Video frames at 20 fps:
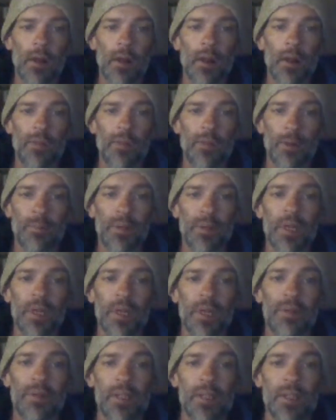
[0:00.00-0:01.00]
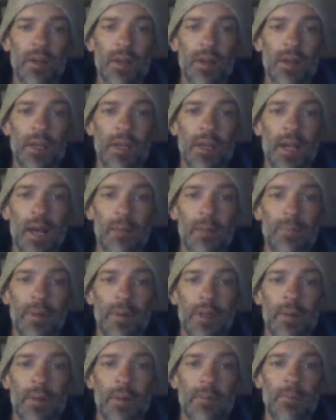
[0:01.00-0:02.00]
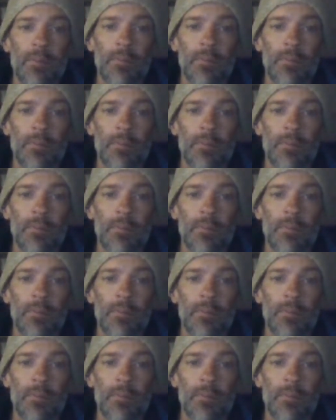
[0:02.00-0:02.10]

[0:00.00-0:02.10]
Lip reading: Their previous study had not been